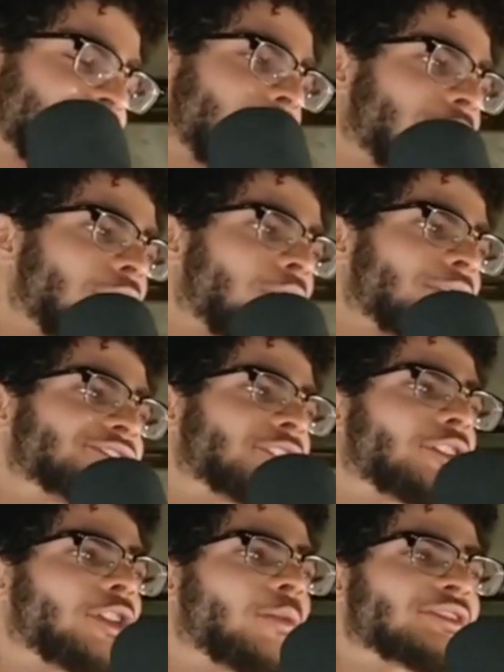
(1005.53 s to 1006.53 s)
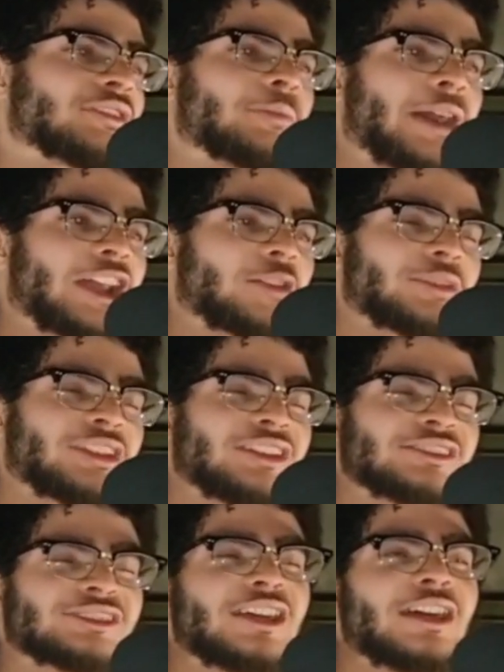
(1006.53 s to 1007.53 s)
to go into battle,
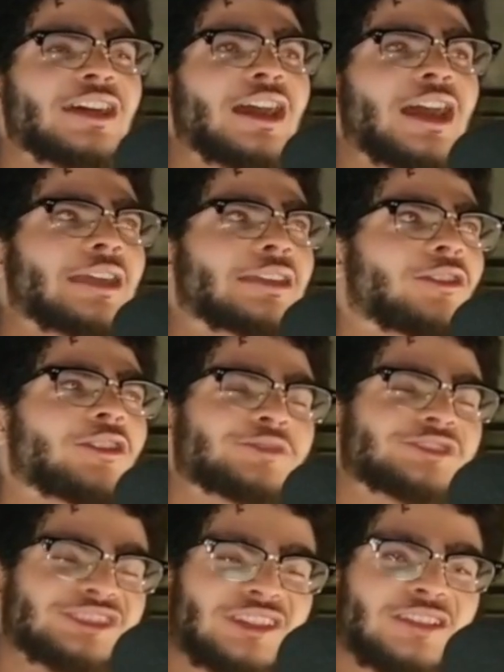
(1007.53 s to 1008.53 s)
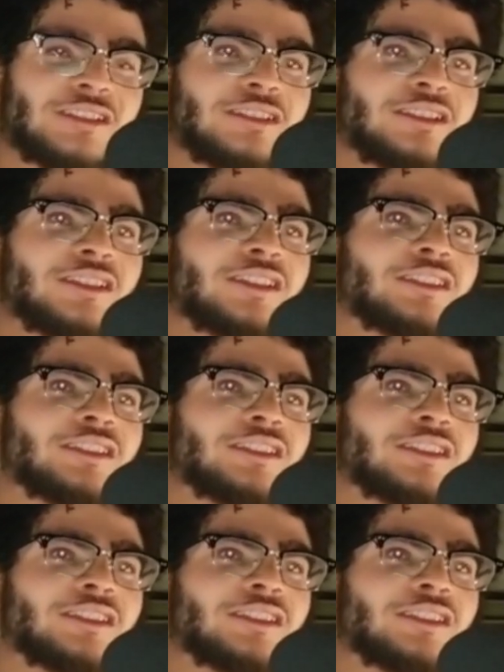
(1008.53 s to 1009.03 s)
because I can already see it.